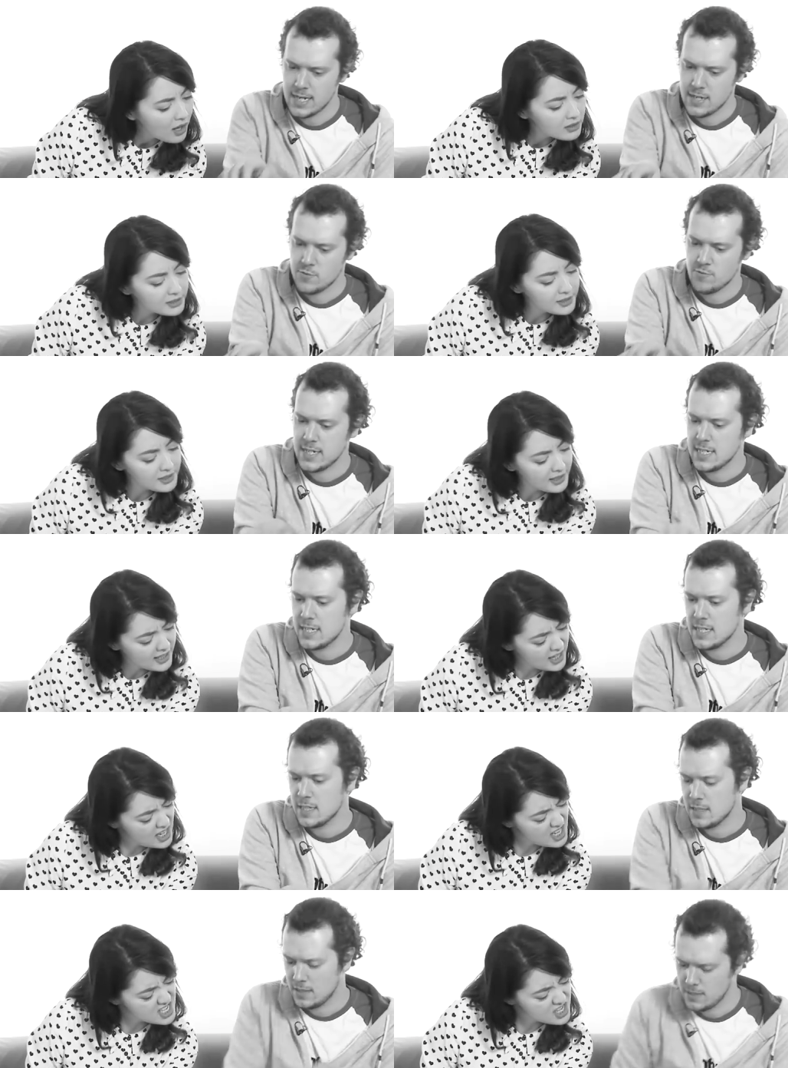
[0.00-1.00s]
Speaker 1: Oh, so it's like
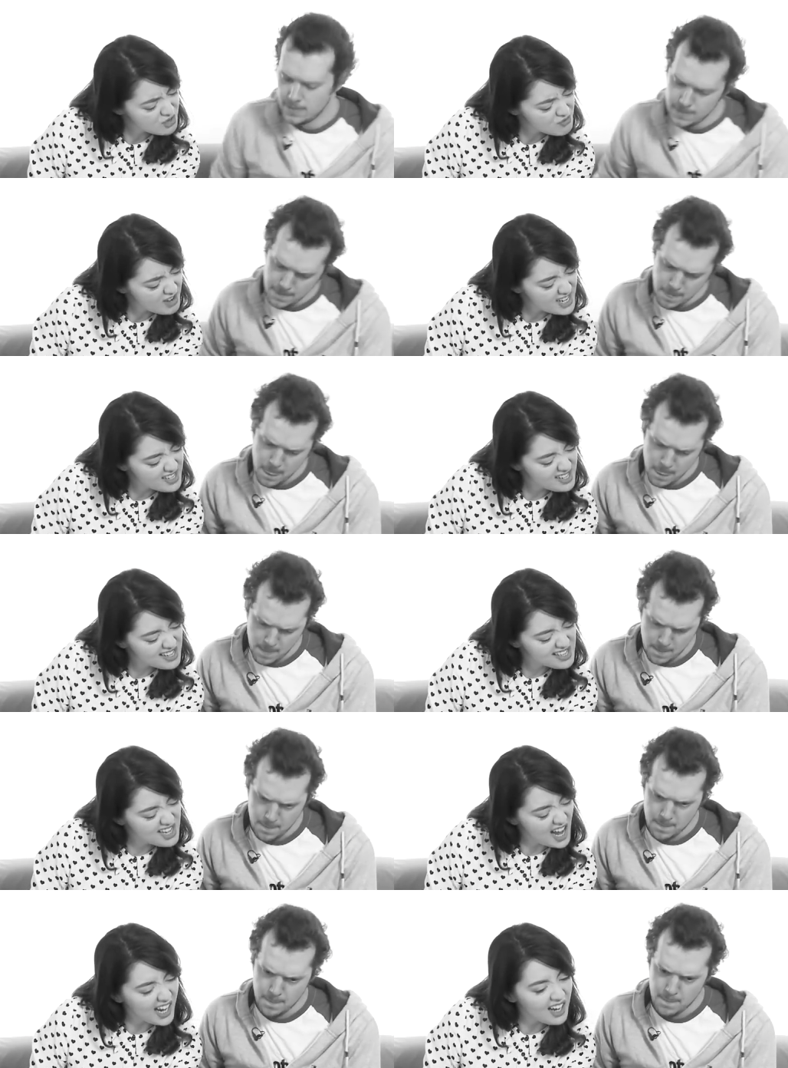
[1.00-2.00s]
a serrated
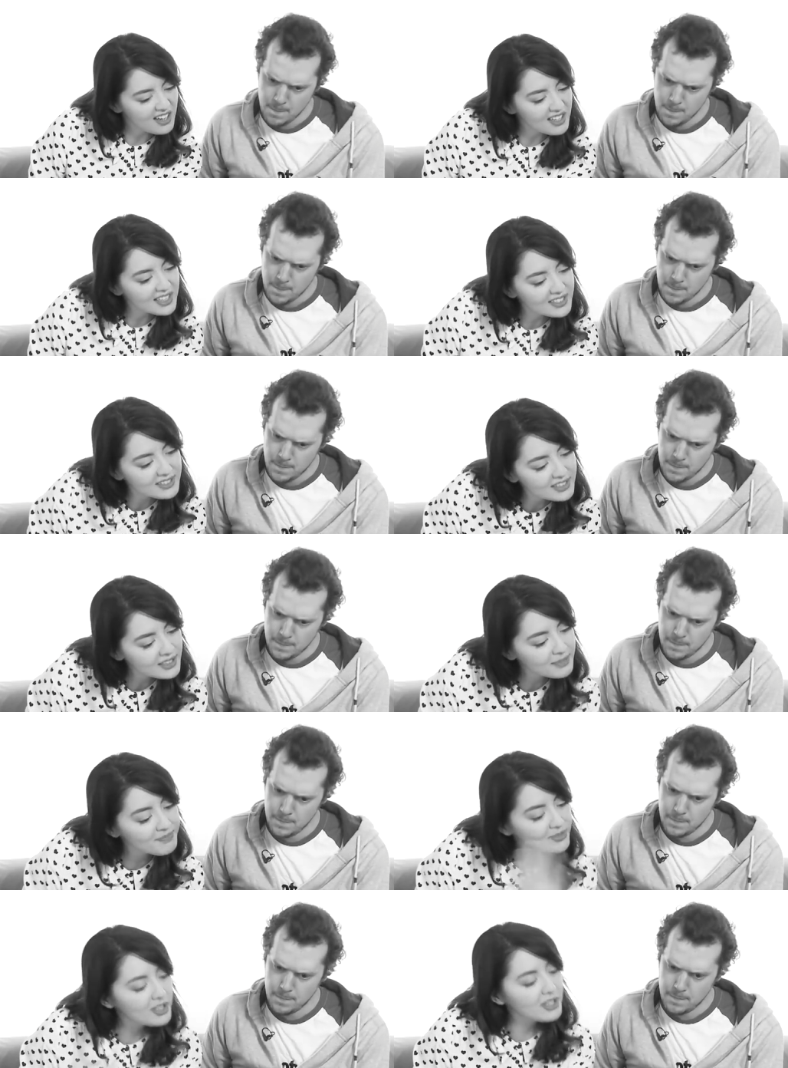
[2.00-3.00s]
dagger and a
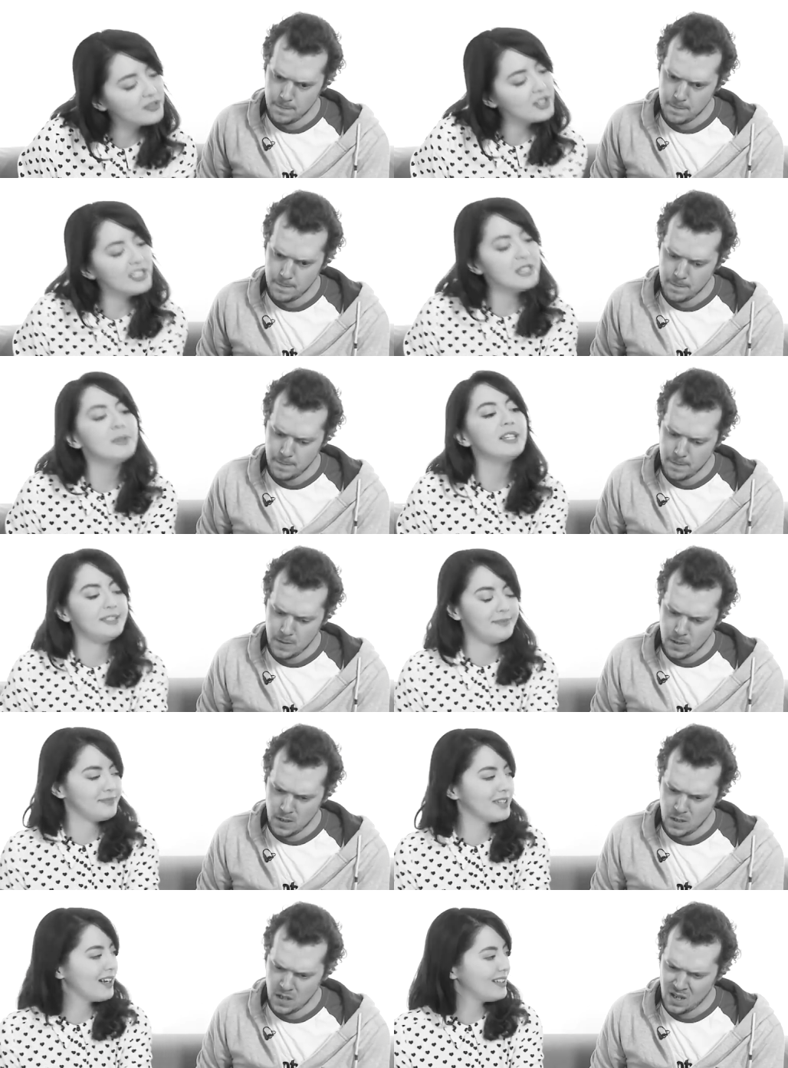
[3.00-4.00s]
stick of dynamite.
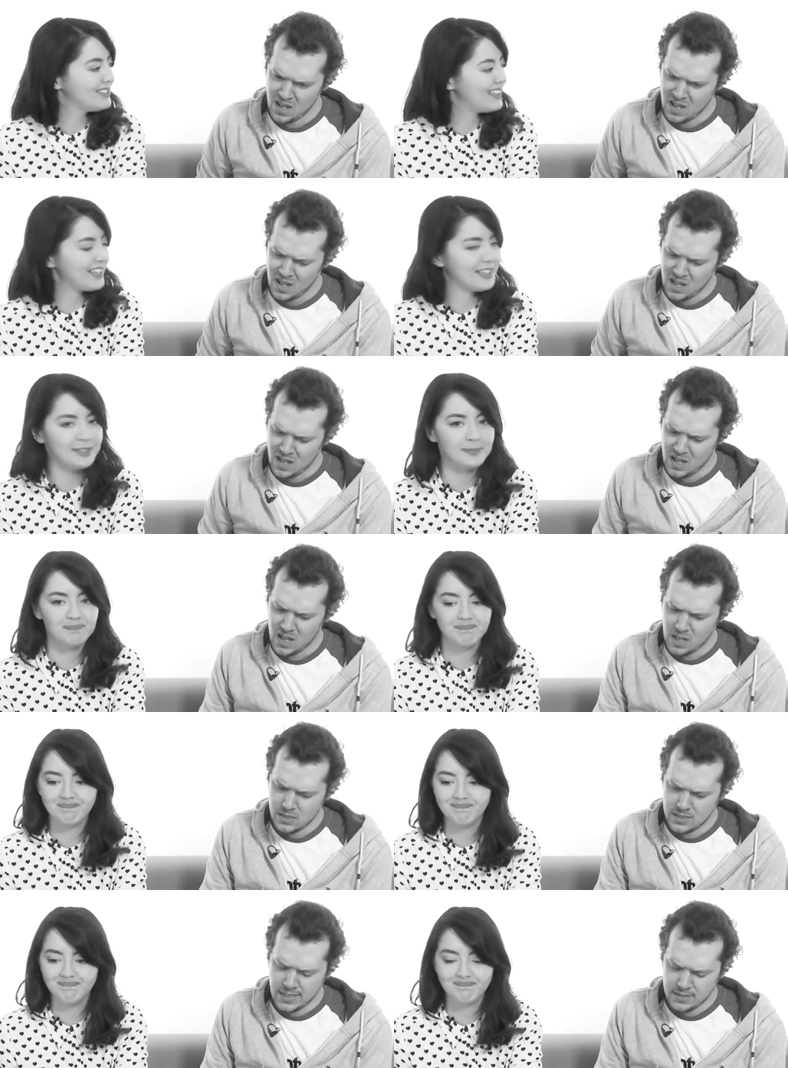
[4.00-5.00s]
Classic.
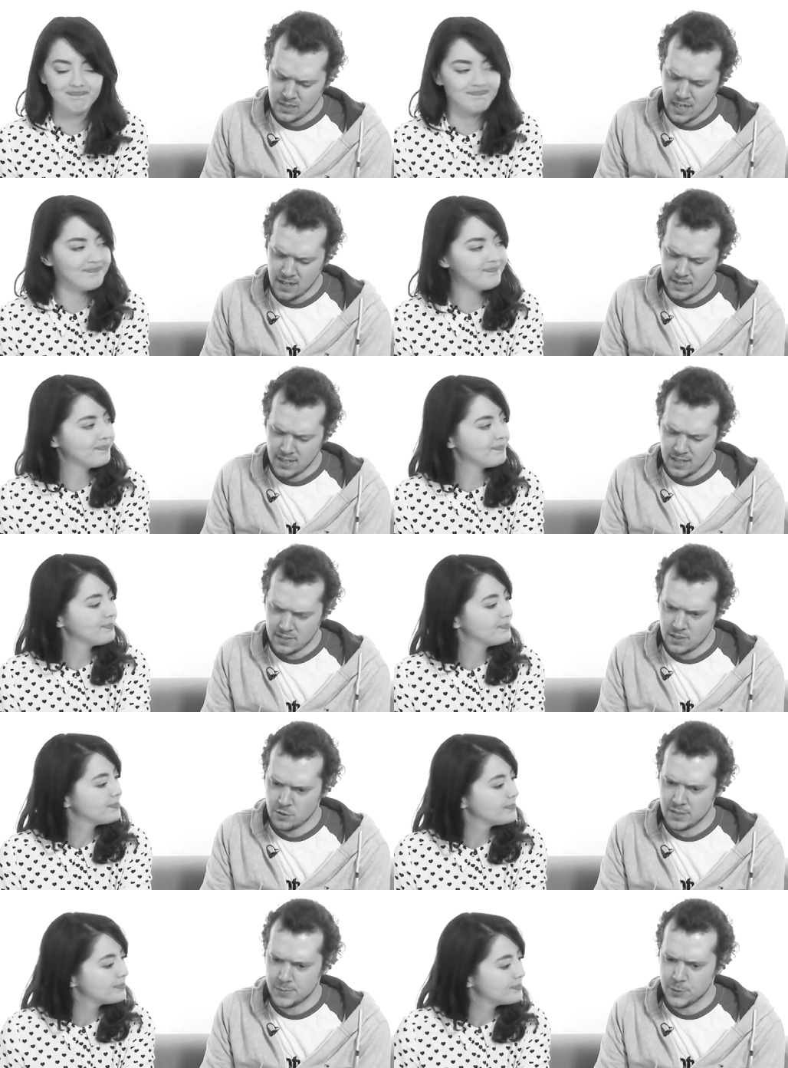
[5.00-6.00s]
Speaker 2: J Jane, I think that's a
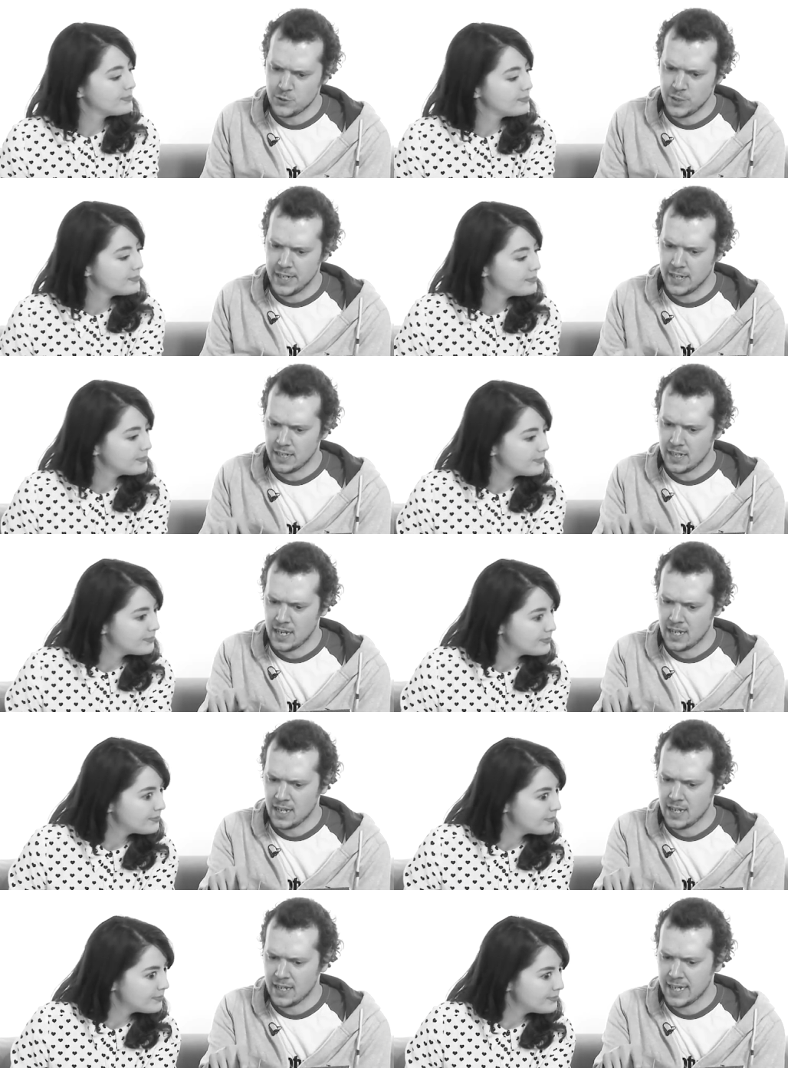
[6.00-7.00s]
Christmas tree and a,
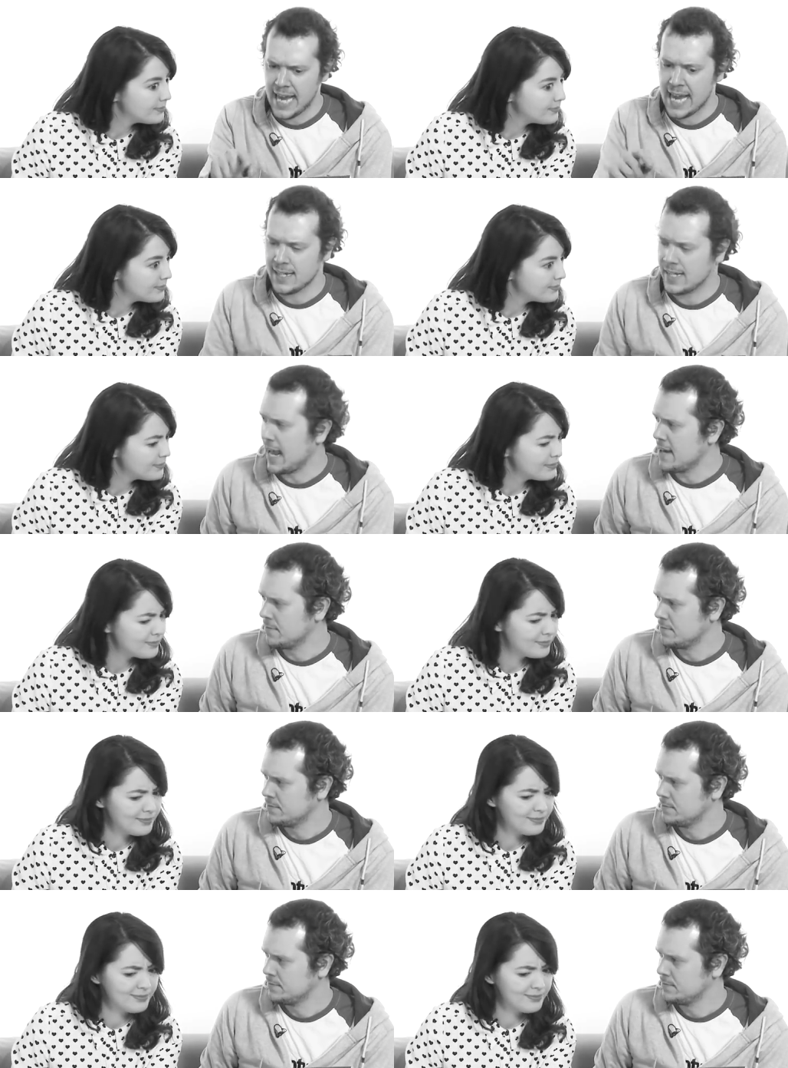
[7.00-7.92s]
a, a candy cane.